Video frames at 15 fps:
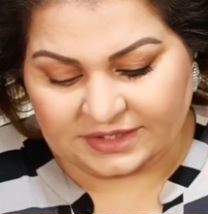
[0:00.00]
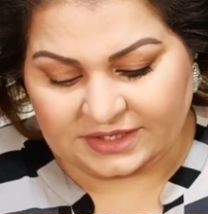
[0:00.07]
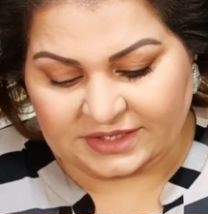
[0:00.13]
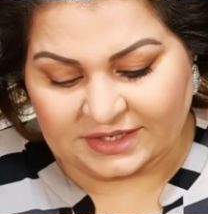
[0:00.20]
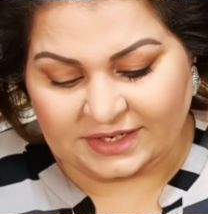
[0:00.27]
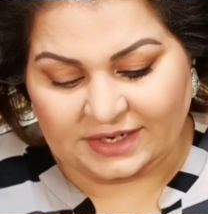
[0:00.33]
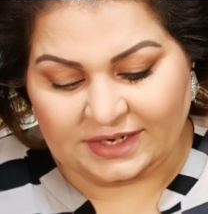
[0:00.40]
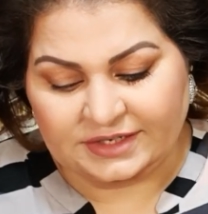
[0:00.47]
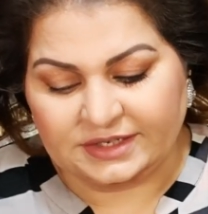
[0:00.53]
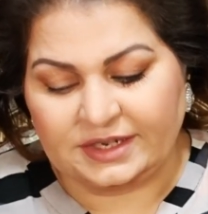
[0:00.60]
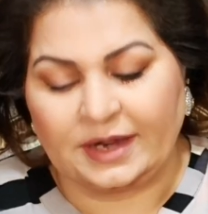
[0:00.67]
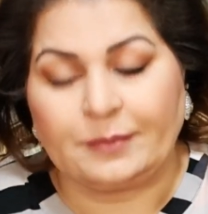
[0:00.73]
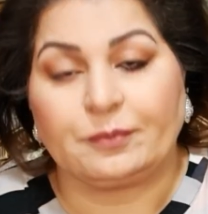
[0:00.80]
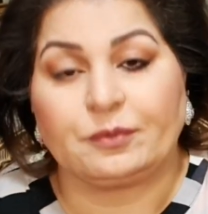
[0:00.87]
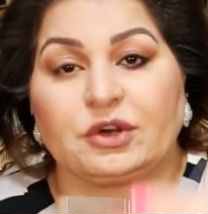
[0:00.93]
detailed
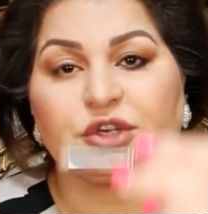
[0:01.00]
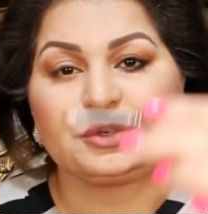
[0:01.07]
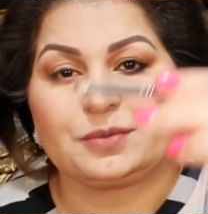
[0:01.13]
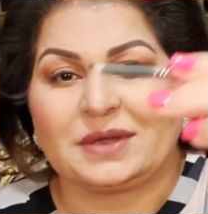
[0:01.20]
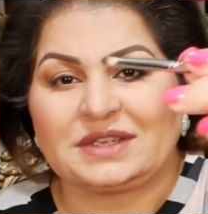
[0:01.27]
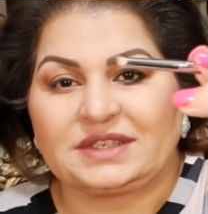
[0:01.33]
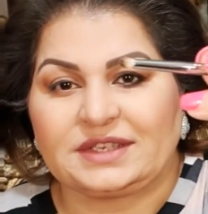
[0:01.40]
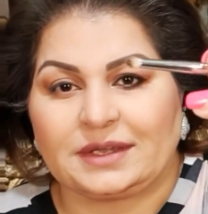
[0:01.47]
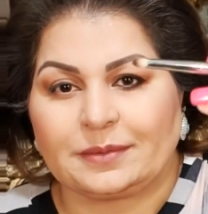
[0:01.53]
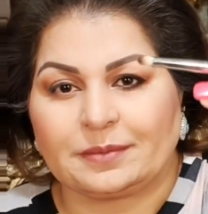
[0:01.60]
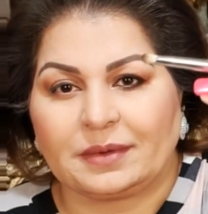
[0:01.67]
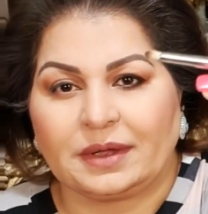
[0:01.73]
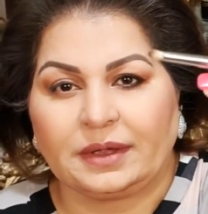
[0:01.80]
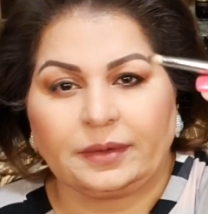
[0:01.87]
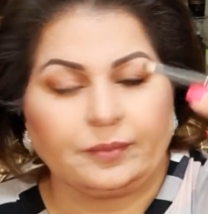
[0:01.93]
lip brush by
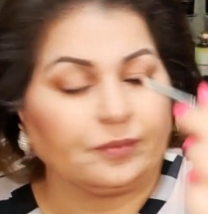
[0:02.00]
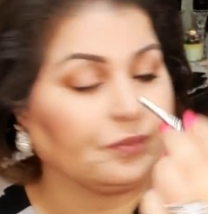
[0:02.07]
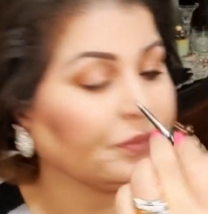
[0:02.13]
Sigma.